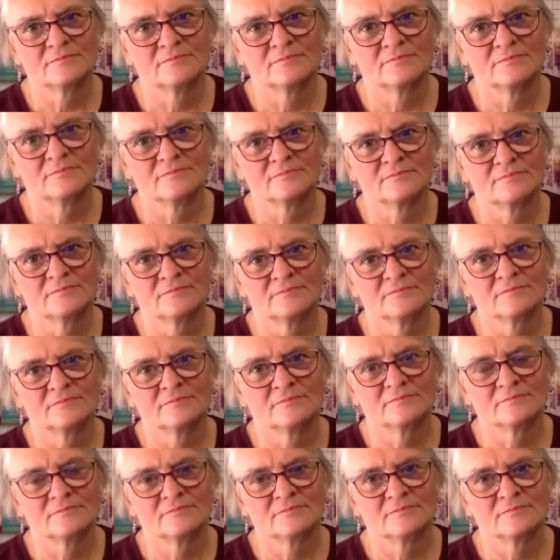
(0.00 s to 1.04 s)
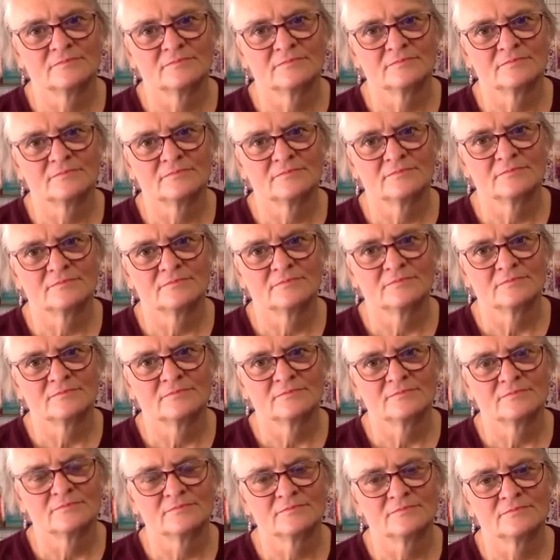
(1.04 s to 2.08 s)

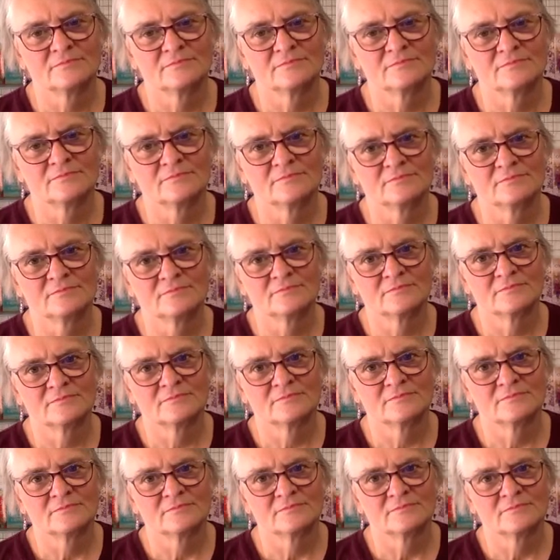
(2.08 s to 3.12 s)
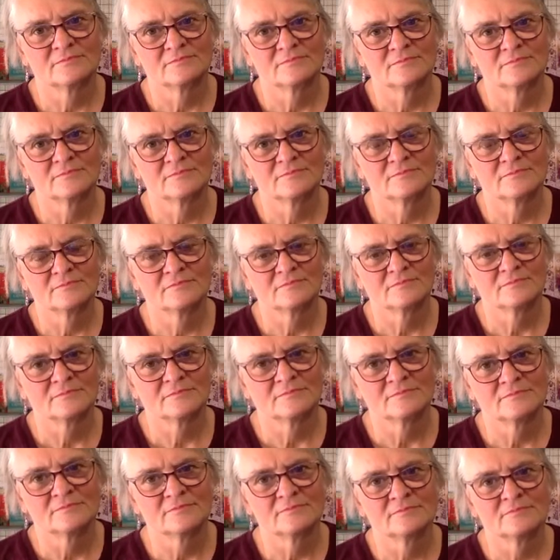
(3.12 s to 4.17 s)

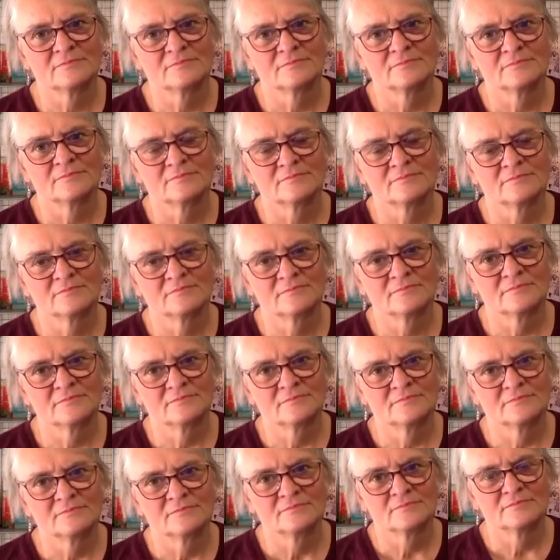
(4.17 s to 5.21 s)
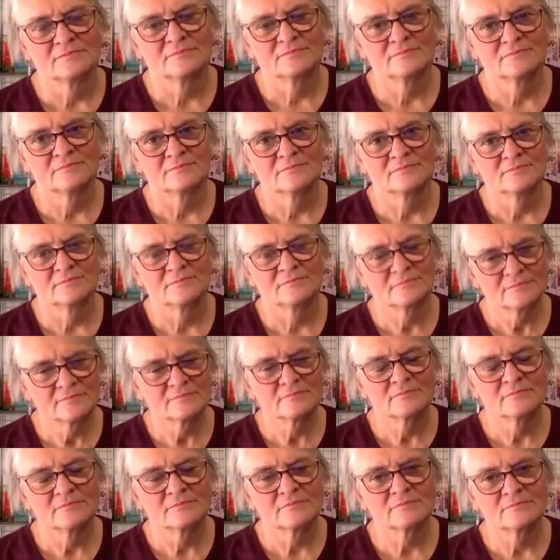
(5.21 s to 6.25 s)

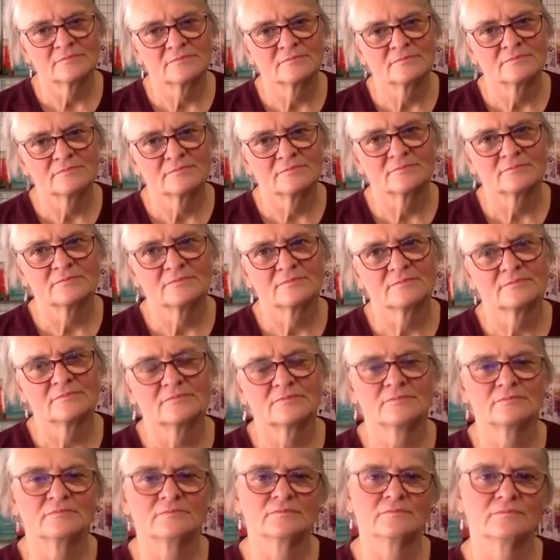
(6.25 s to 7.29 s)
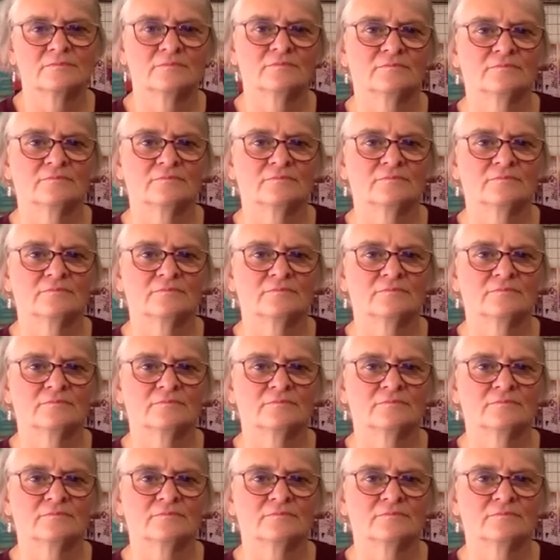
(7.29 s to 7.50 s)
(not speaking)